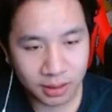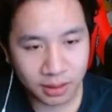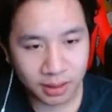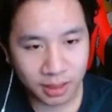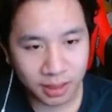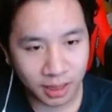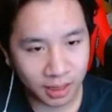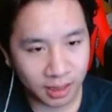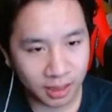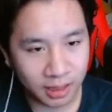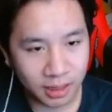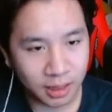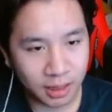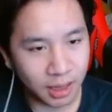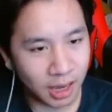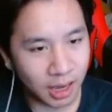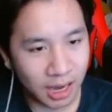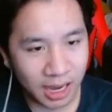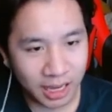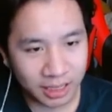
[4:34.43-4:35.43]
Okay.
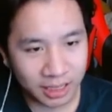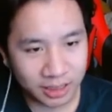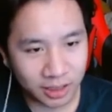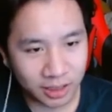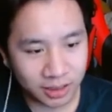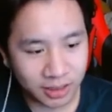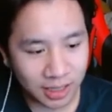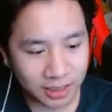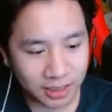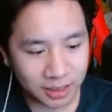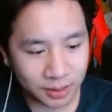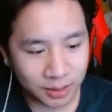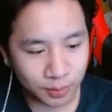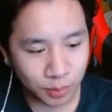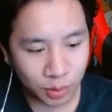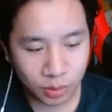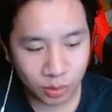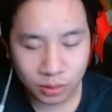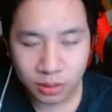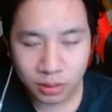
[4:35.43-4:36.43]
It's not that
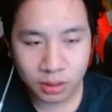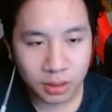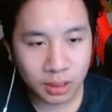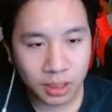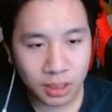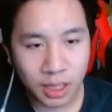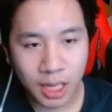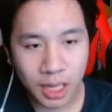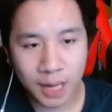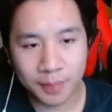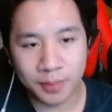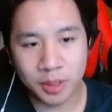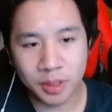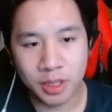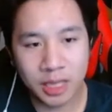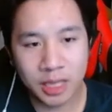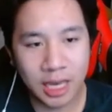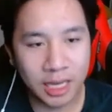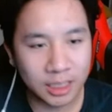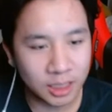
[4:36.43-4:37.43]
simple. You
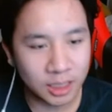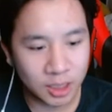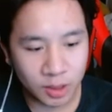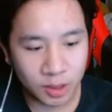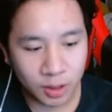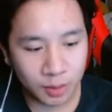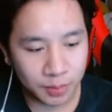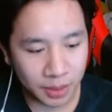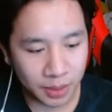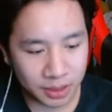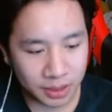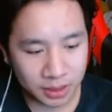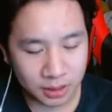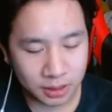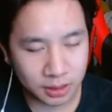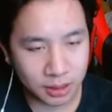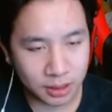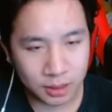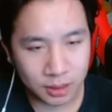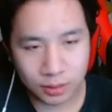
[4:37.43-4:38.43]
can do it, but
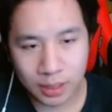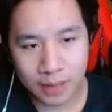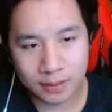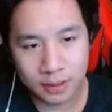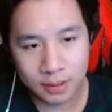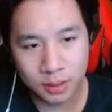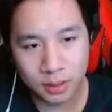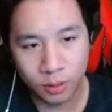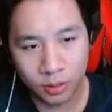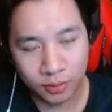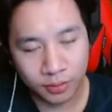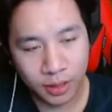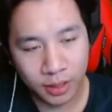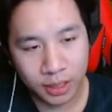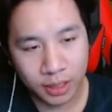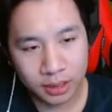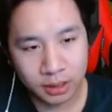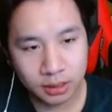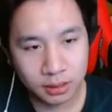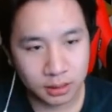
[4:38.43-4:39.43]
you would have to do it with the
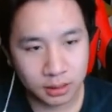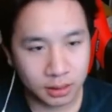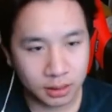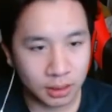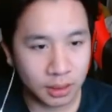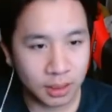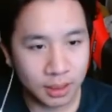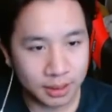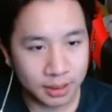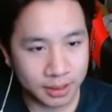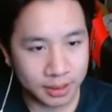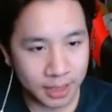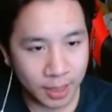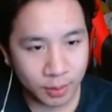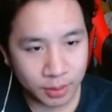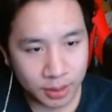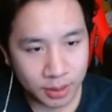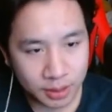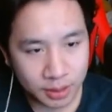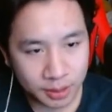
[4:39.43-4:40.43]
fraction. Same
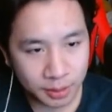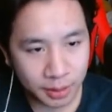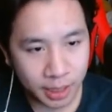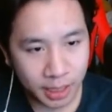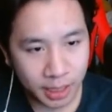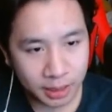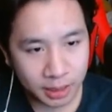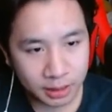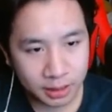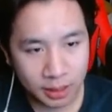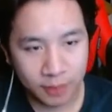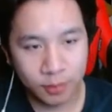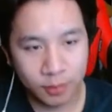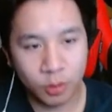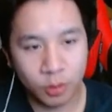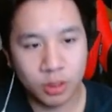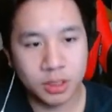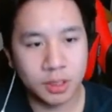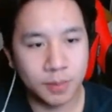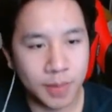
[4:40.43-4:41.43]
with this 3x. If you
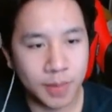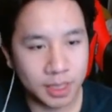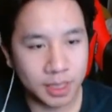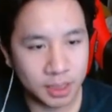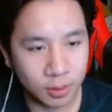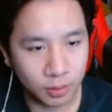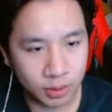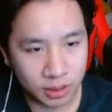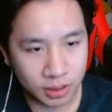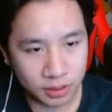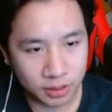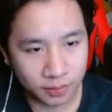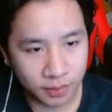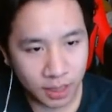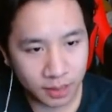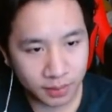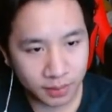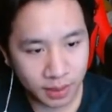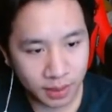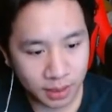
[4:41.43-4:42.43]
wanted to match it with this
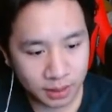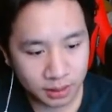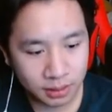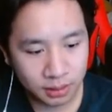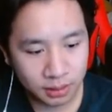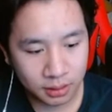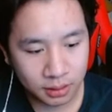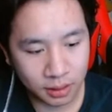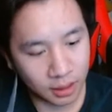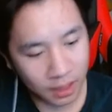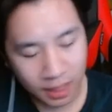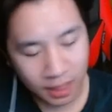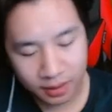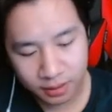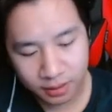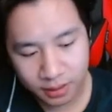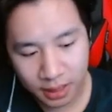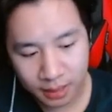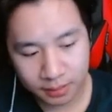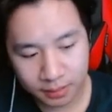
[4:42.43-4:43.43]
5x, you have to
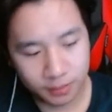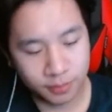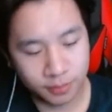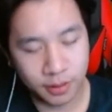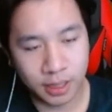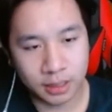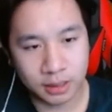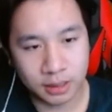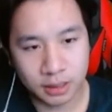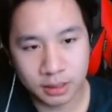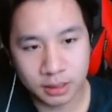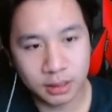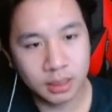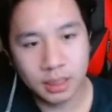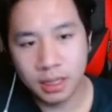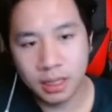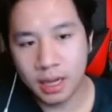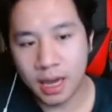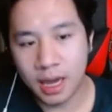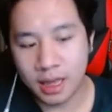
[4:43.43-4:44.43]
times a fraction,
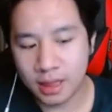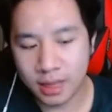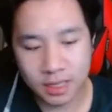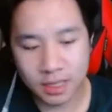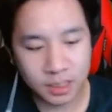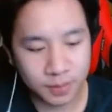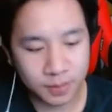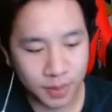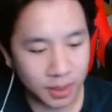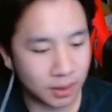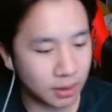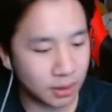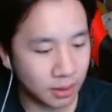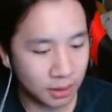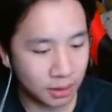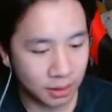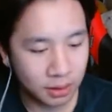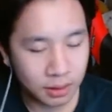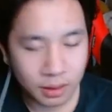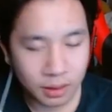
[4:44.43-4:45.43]
and that just make
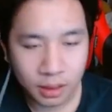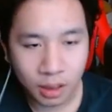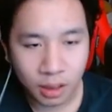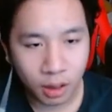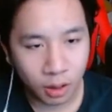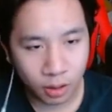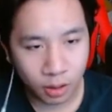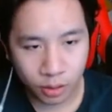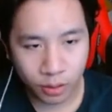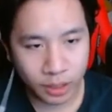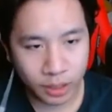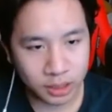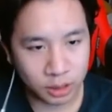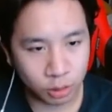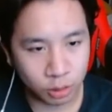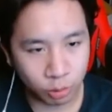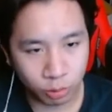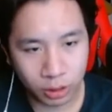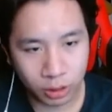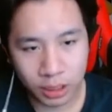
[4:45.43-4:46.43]
the whole equation look
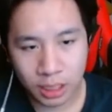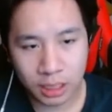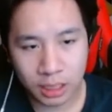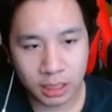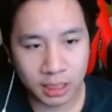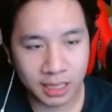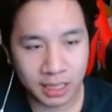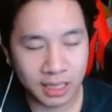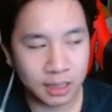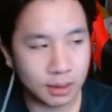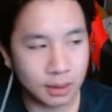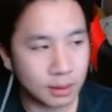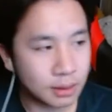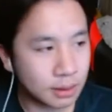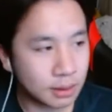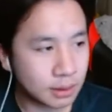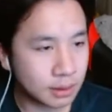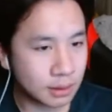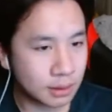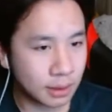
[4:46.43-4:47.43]
really ugly.
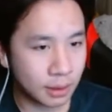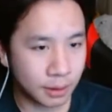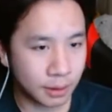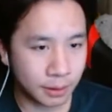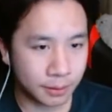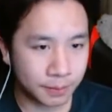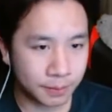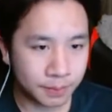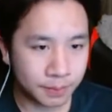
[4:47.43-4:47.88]
So